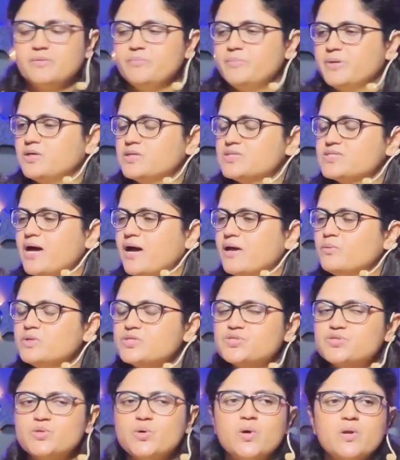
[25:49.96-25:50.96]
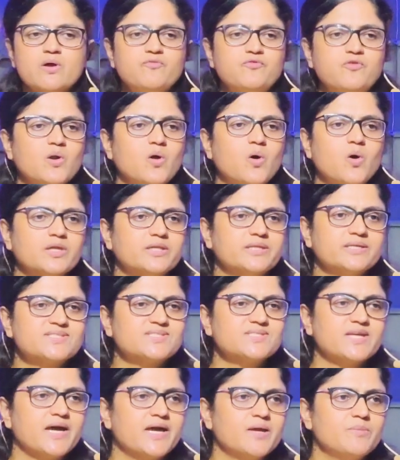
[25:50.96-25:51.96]
Because I was sorrowful all
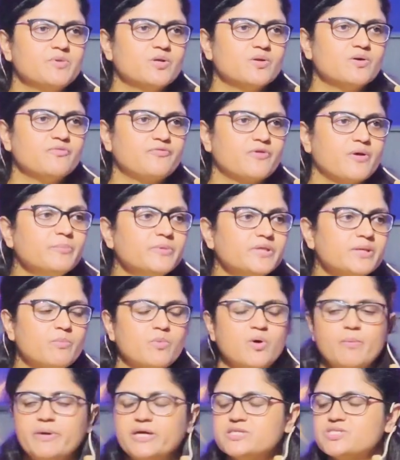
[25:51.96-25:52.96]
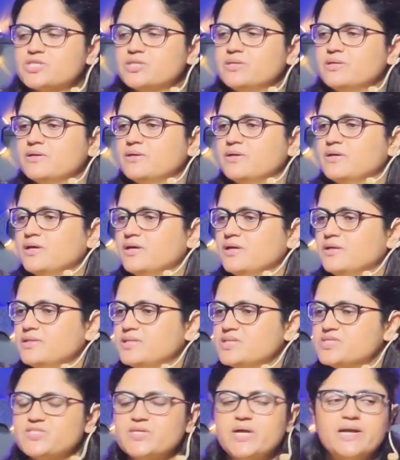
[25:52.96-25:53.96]
this time, you know, from the moment
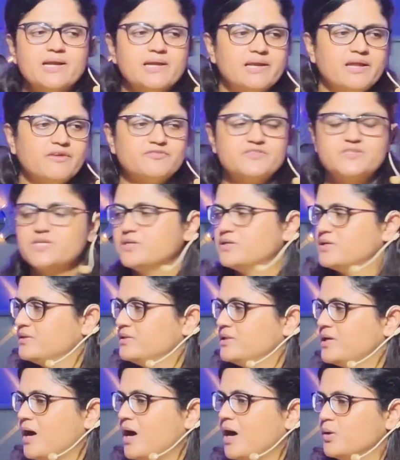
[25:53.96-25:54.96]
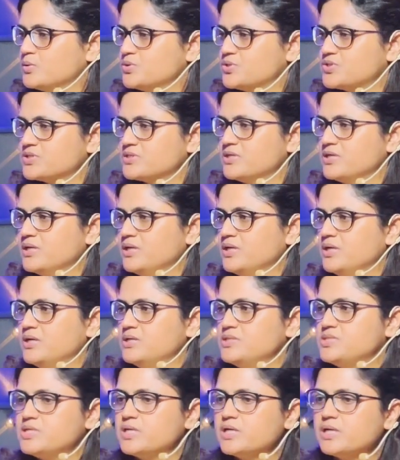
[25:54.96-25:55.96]
the son left the house
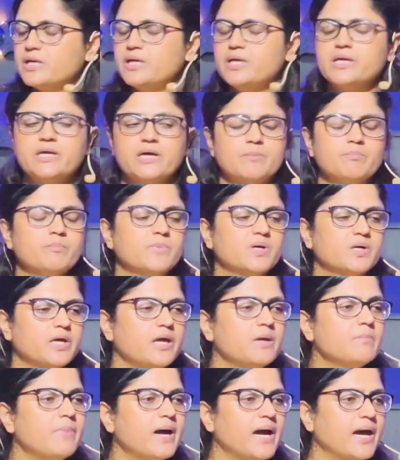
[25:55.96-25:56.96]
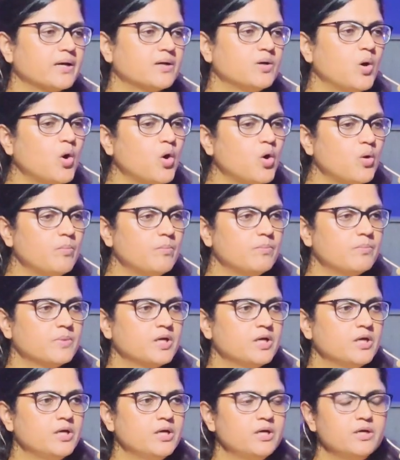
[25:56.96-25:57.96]
till he came back home.
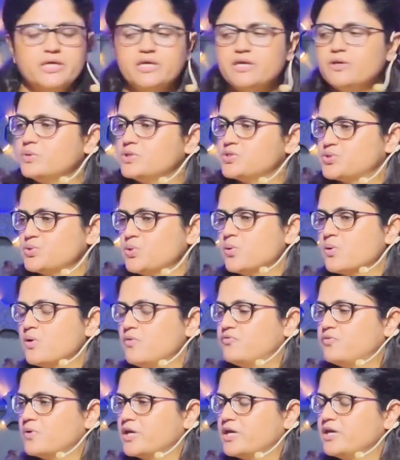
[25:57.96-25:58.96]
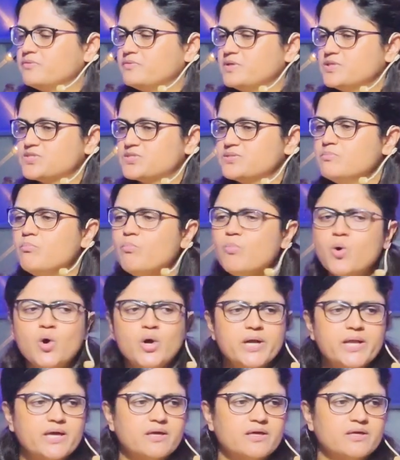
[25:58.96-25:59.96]
He was sorrowful. He was
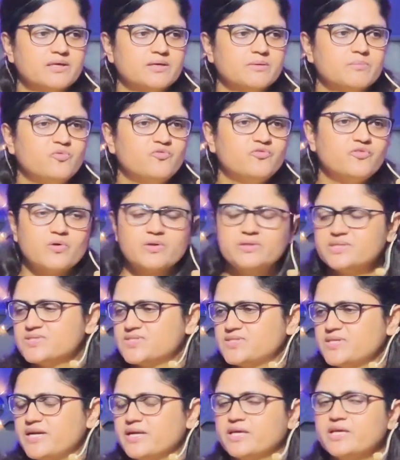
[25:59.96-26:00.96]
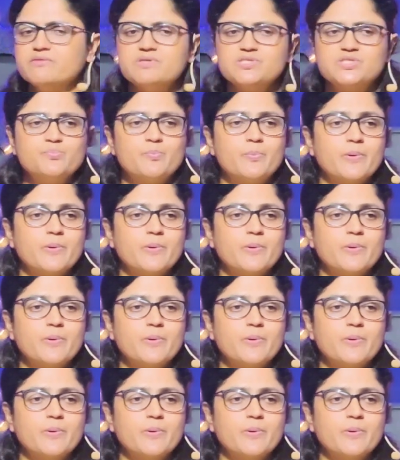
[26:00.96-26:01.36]
mourning for the son. He was